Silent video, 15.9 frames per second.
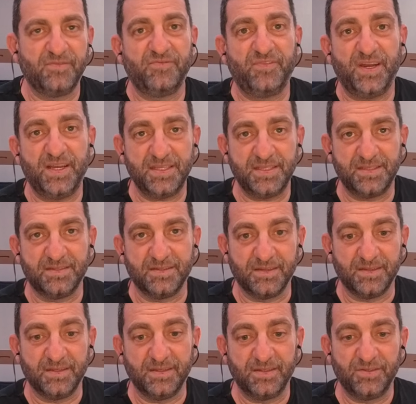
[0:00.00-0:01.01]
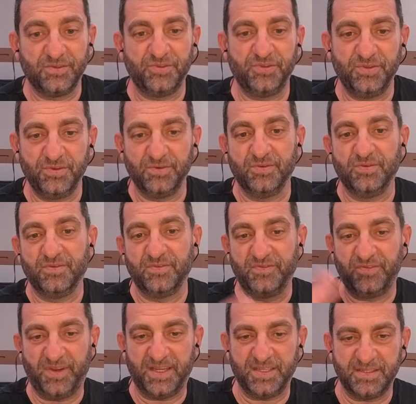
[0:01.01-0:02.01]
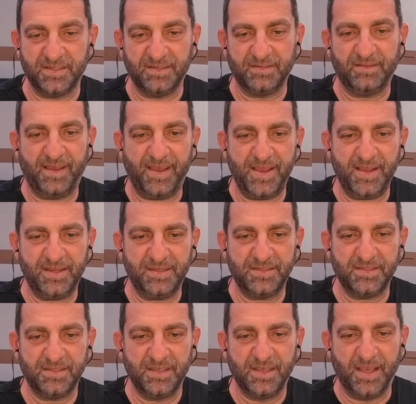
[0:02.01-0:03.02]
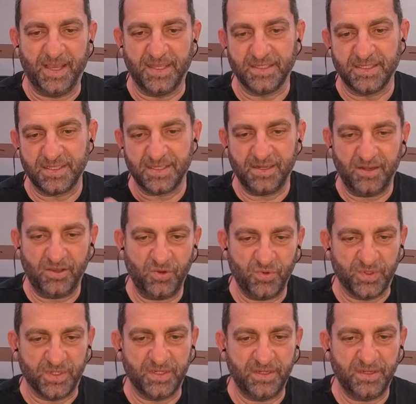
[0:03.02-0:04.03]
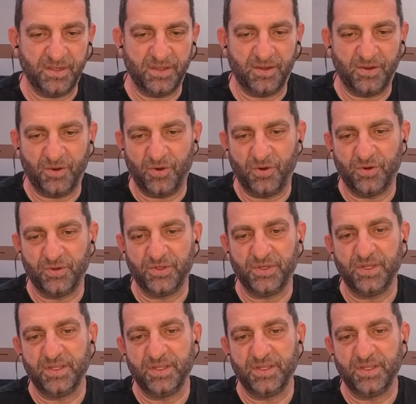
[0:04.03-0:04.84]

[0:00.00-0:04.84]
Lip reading: faster to fast attacks and slower on